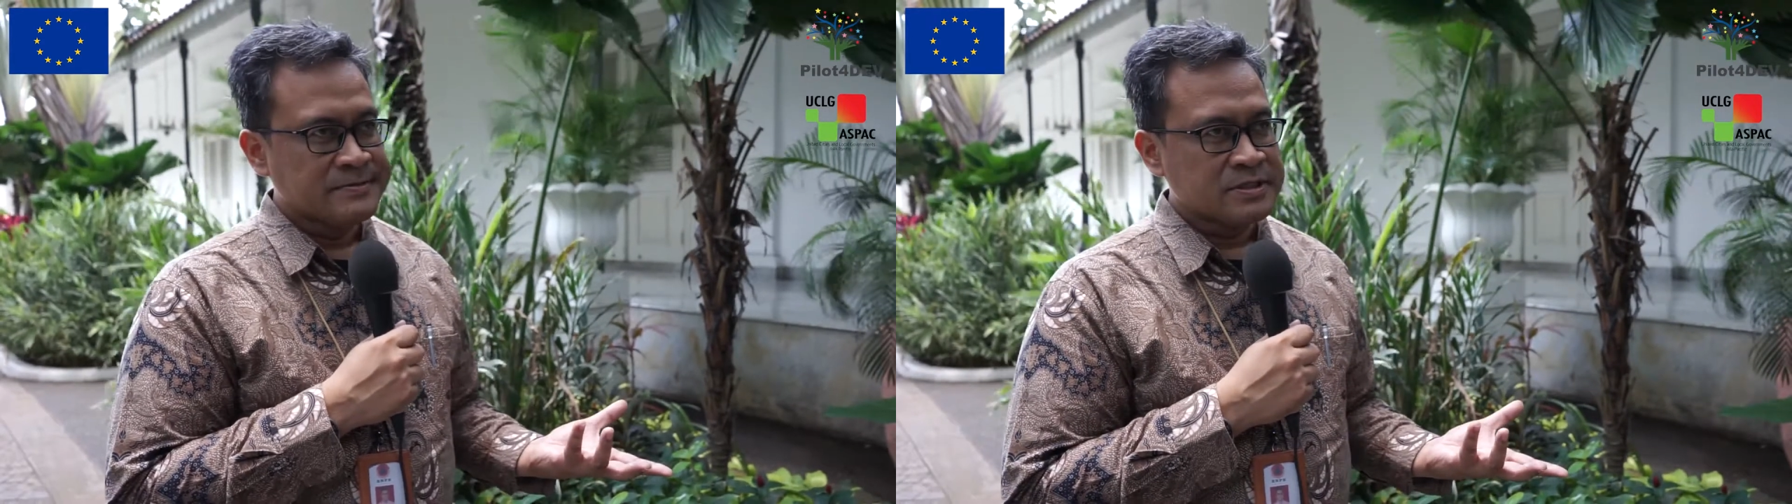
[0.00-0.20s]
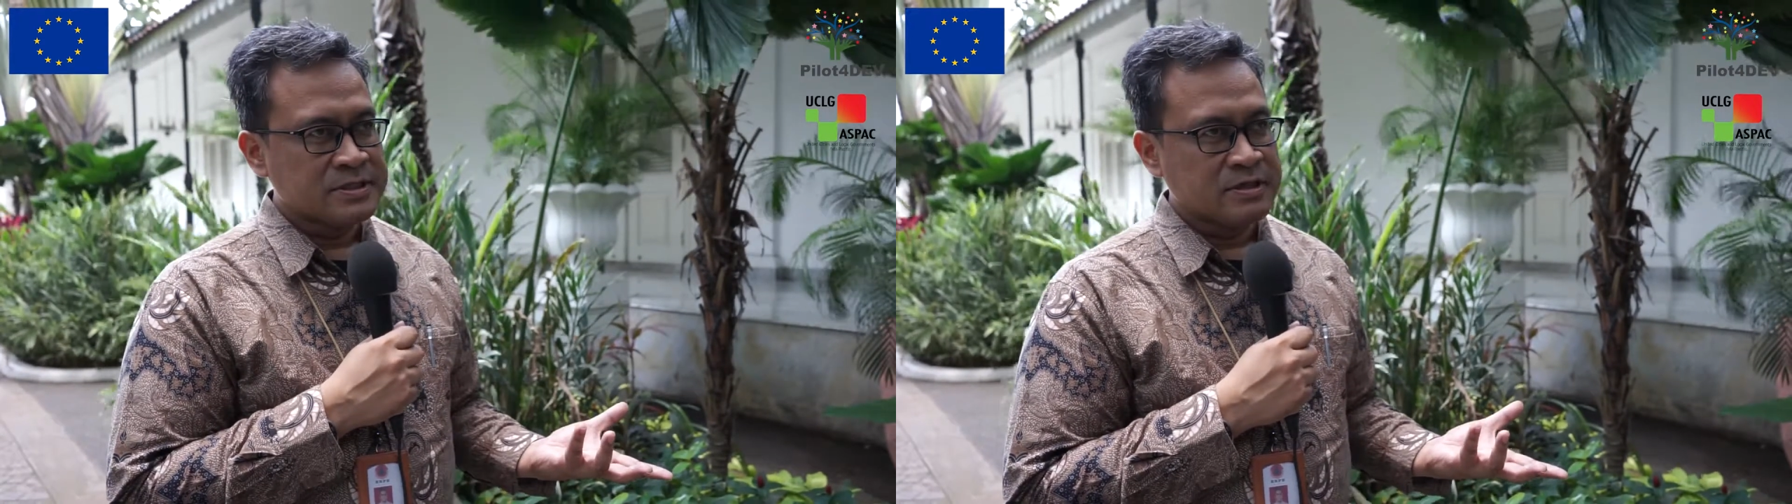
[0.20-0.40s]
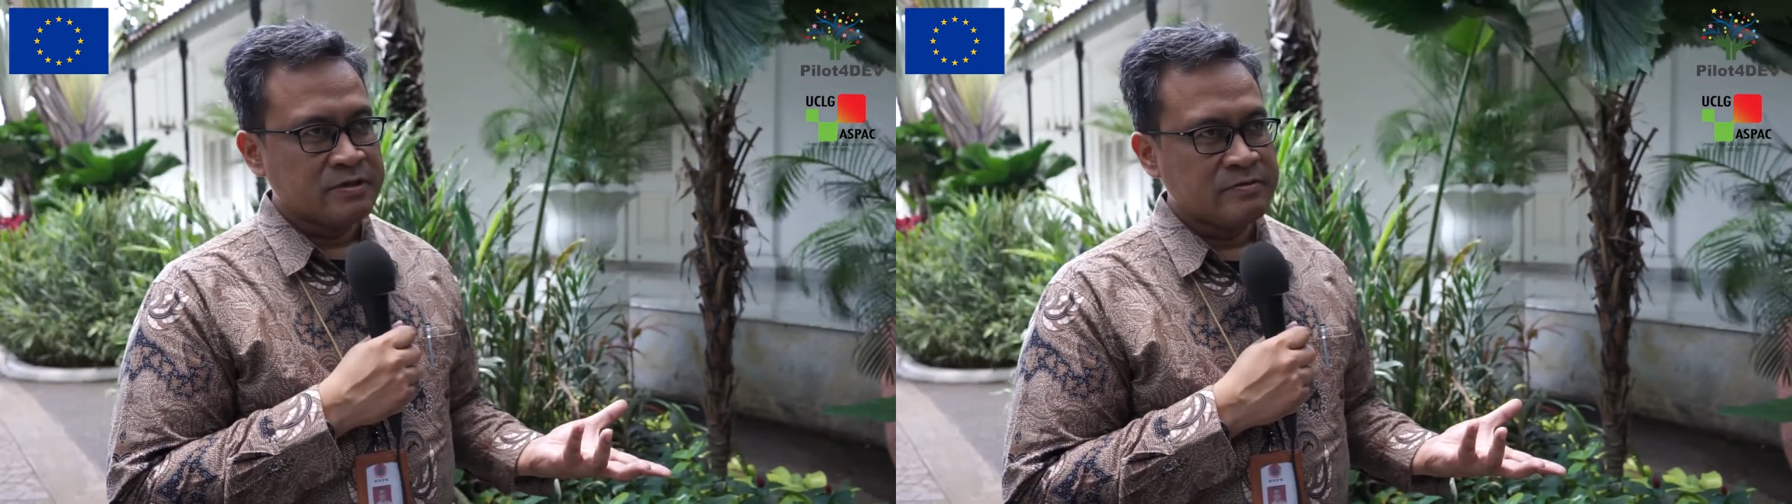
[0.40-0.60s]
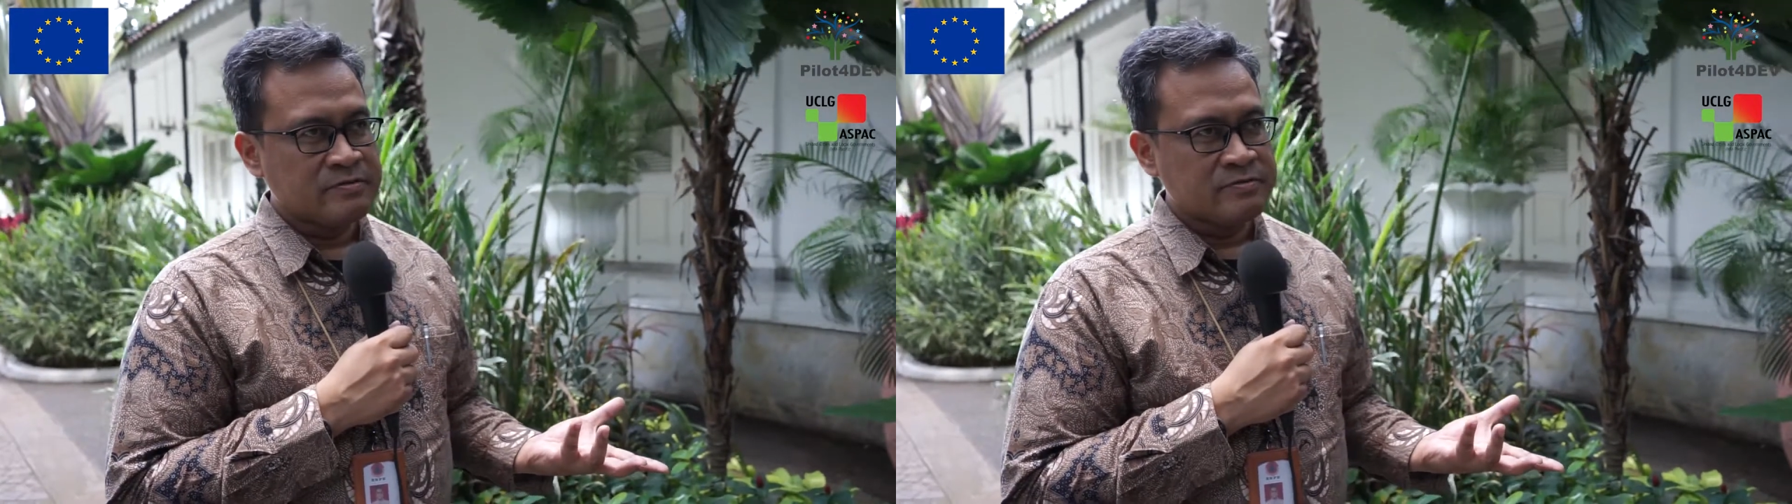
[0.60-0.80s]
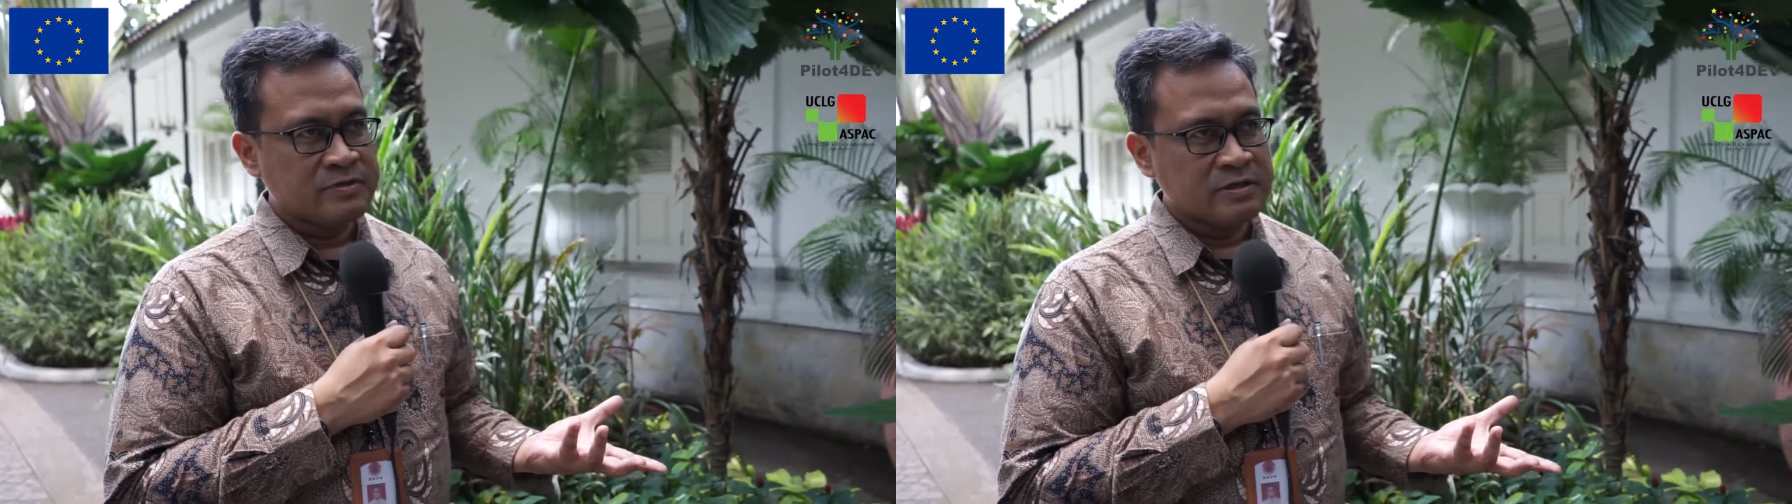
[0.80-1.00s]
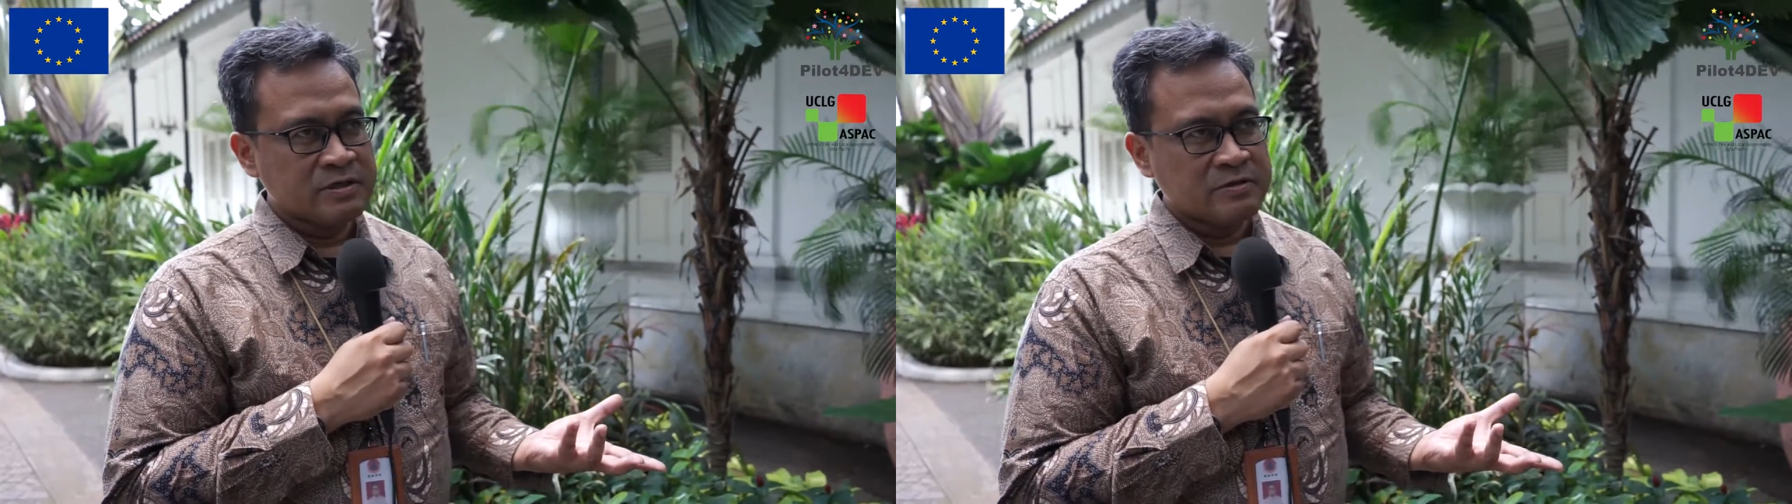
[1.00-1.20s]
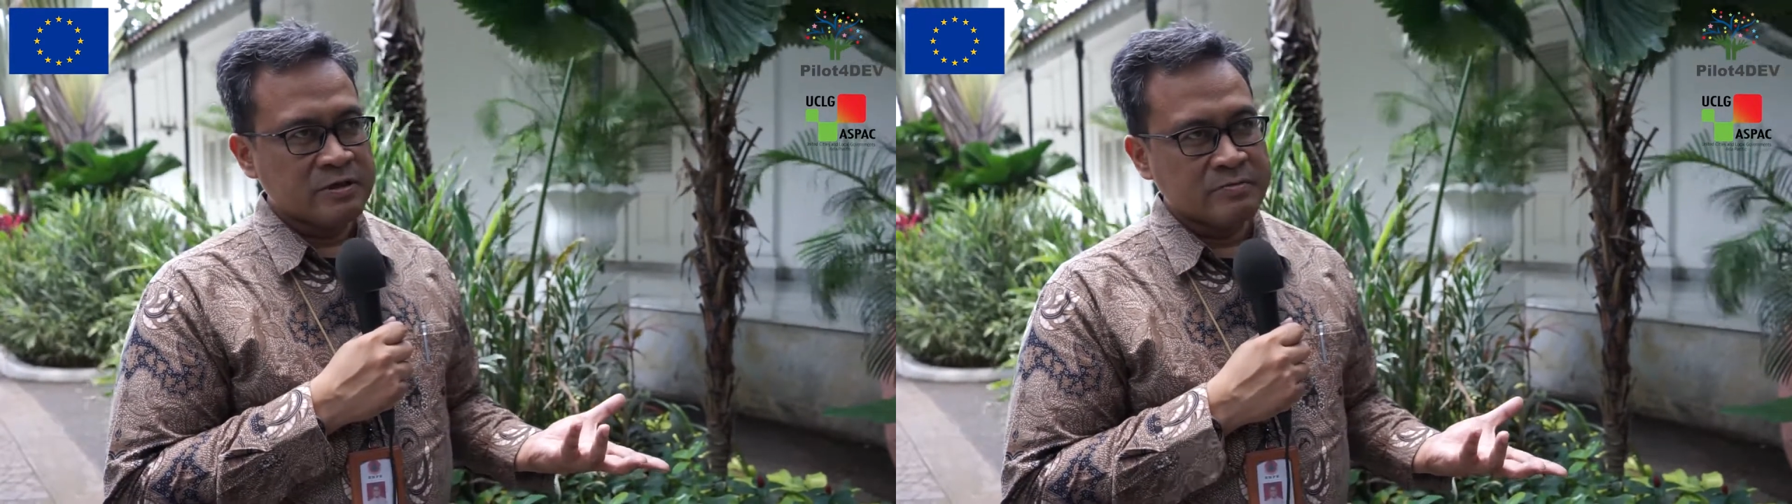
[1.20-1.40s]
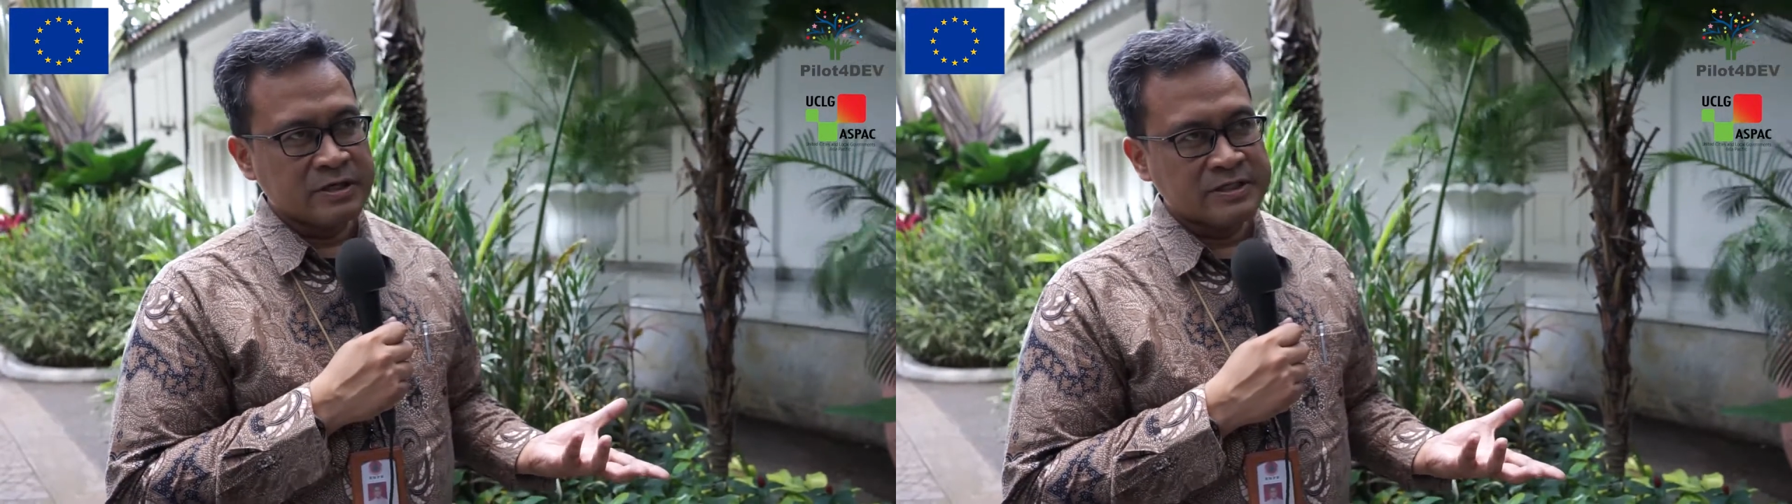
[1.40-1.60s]
So we
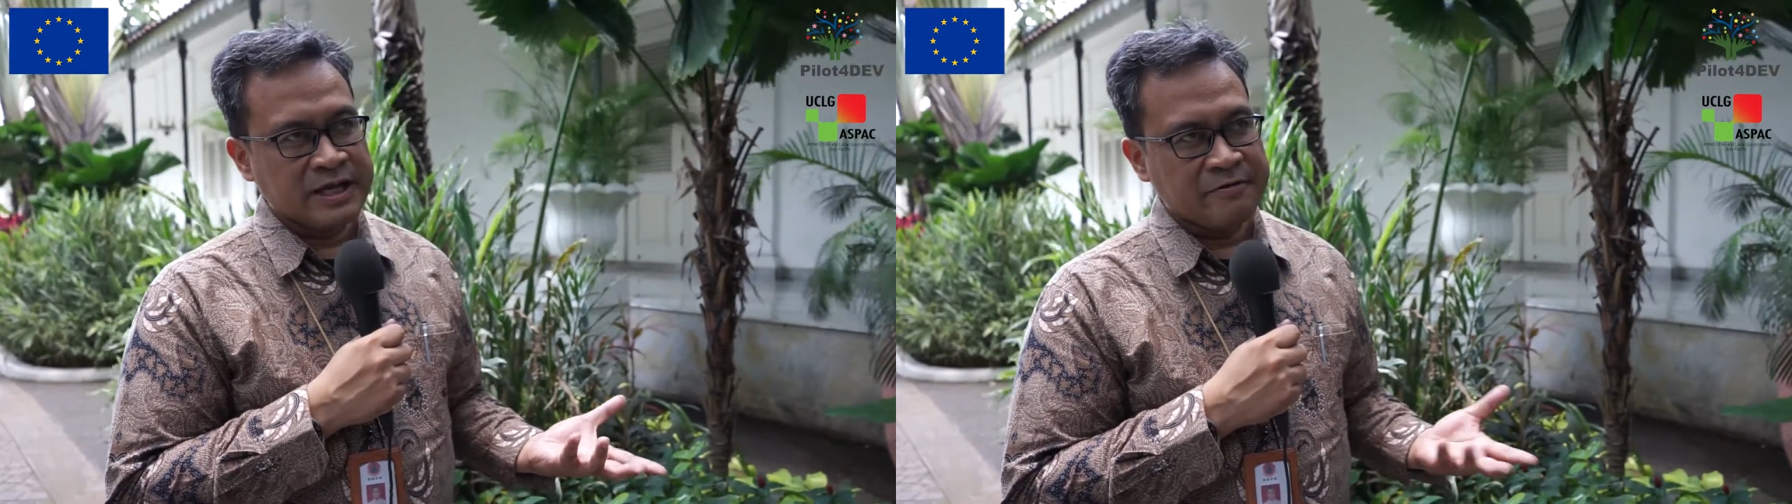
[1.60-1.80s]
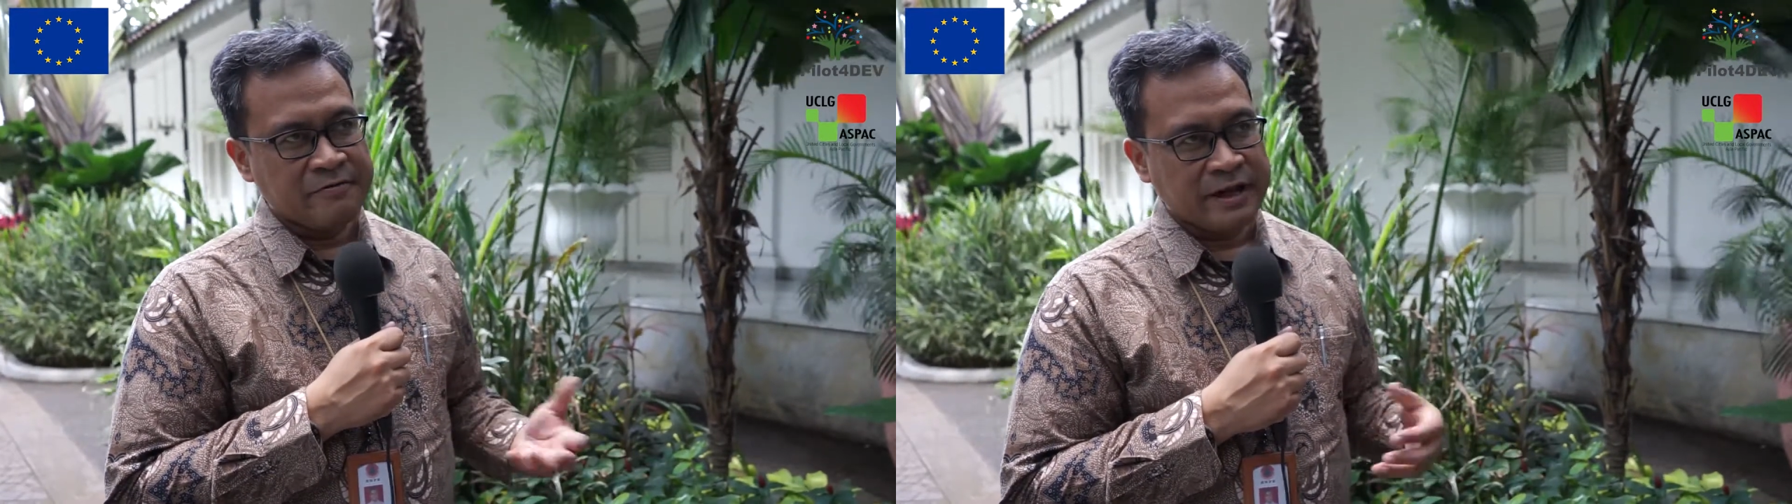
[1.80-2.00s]
must have